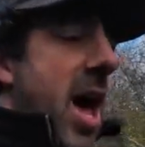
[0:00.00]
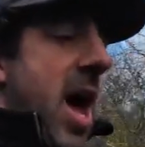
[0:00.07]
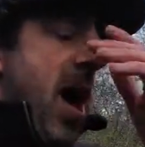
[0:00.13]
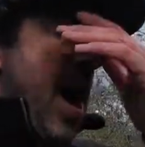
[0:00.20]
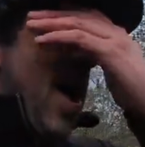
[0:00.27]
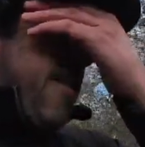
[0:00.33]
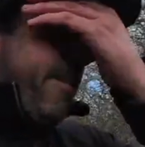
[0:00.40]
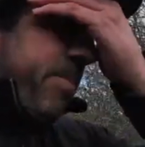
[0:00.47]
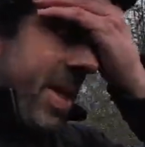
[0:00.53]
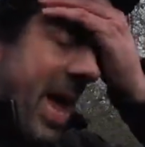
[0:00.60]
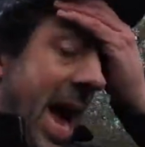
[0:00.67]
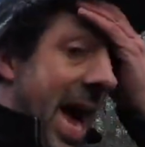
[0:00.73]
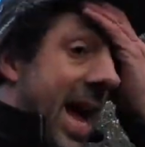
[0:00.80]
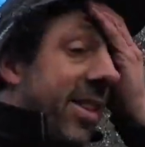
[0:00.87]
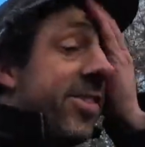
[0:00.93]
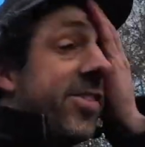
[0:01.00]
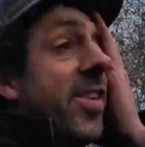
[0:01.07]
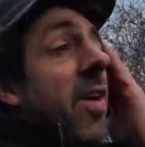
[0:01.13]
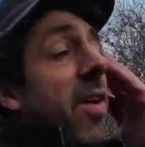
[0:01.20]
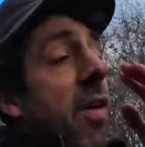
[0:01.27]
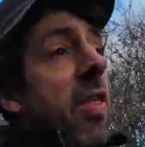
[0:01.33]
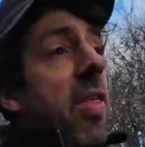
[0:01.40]
And
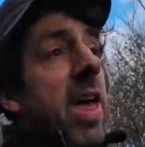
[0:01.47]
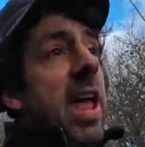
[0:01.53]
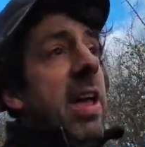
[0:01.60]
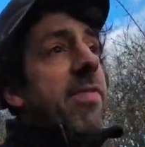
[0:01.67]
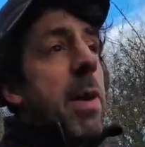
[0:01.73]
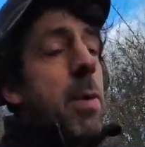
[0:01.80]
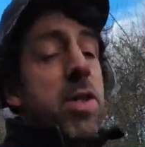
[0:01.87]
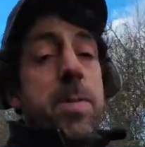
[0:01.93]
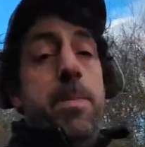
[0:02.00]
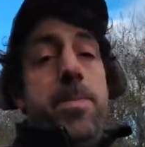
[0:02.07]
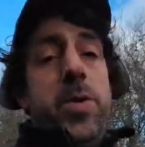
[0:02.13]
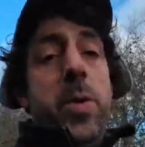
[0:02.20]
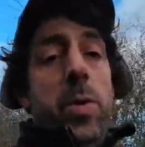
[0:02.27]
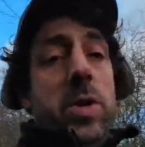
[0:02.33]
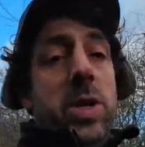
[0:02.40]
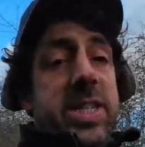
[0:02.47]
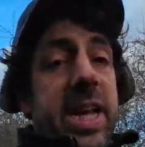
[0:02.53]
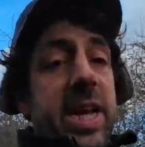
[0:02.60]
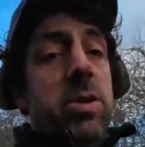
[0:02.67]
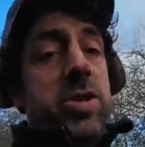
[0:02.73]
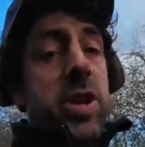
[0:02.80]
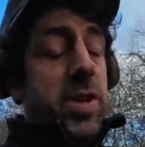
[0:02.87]
if they were to
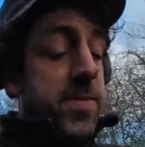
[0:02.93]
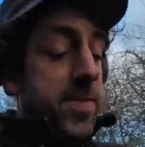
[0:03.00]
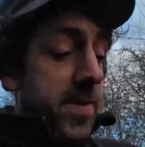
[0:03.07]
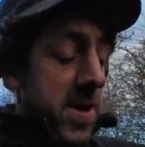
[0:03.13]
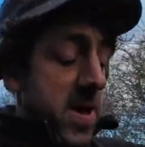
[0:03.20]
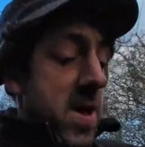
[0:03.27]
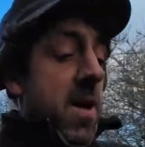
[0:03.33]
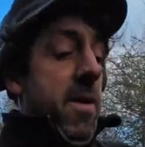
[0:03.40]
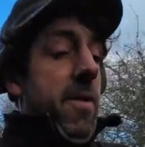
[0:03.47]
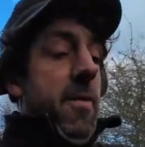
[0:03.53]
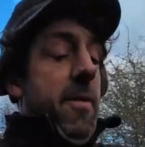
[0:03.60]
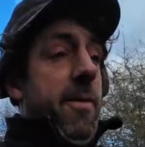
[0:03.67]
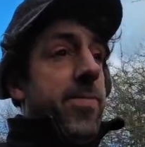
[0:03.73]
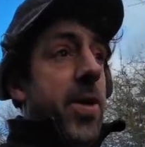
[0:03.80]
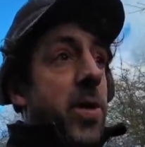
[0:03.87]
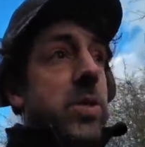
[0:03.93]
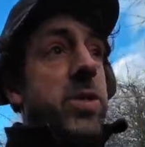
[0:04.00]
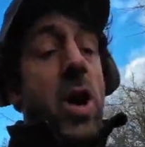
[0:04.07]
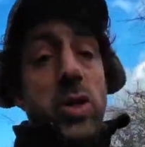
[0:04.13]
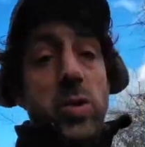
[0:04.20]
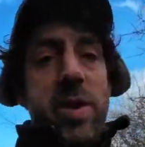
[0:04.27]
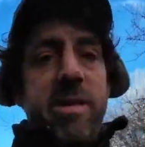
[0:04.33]
extinguish
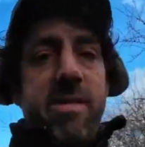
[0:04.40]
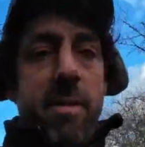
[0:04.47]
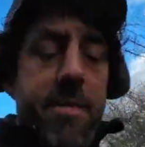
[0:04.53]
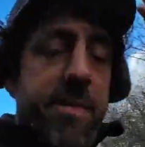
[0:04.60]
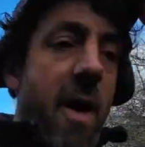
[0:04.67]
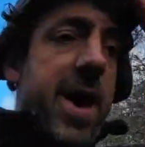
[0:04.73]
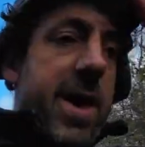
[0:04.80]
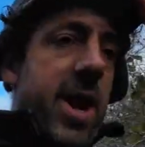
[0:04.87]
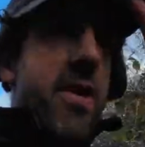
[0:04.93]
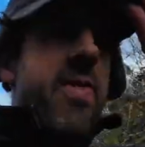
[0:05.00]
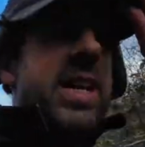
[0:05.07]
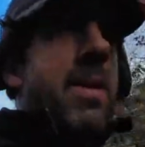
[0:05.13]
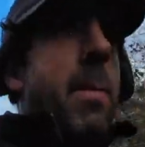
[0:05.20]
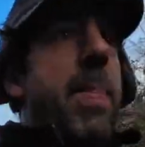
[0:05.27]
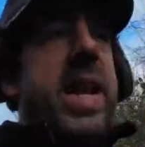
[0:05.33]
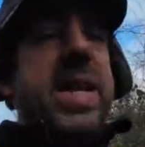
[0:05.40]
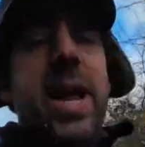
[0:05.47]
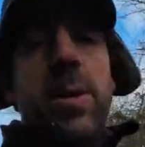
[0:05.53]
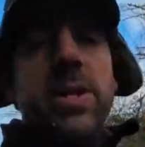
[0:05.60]
those when they're on fire, that's a big deal.